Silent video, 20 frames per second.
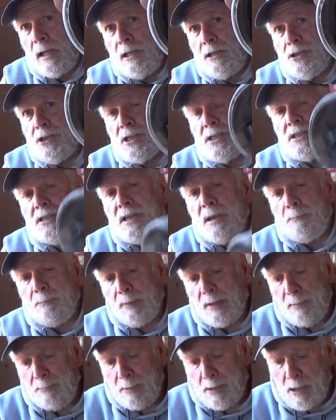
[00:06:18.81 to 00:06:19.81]
just
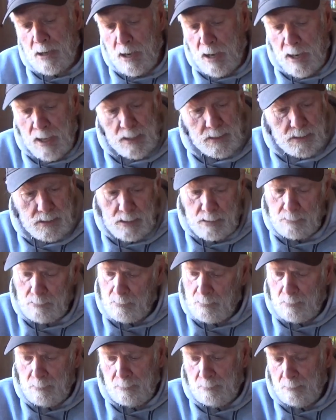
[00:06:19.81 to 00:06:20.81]
simply because
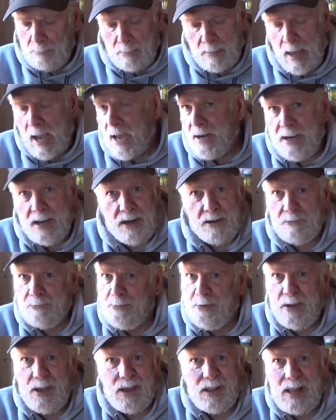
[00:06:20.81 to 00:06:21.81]
I didn't
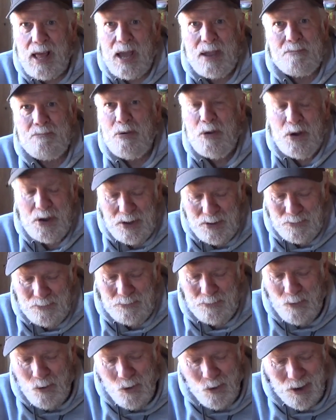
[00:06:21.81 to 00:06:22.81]
feel like putting
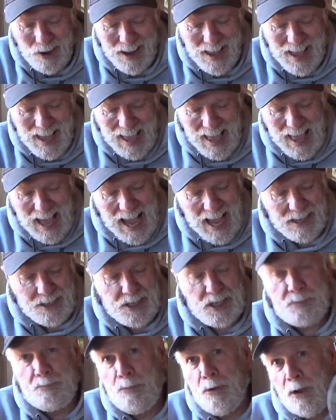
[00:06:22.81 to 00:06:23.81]
4. I
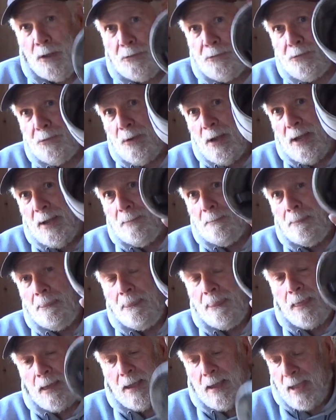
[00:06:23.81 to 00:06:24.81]
just put 3.
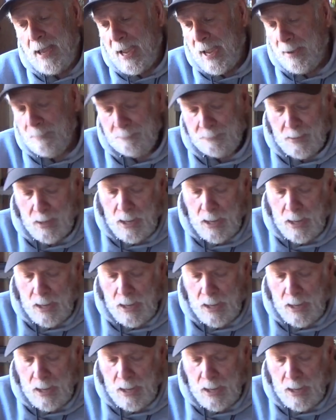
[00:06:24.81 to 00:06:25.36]
Okay,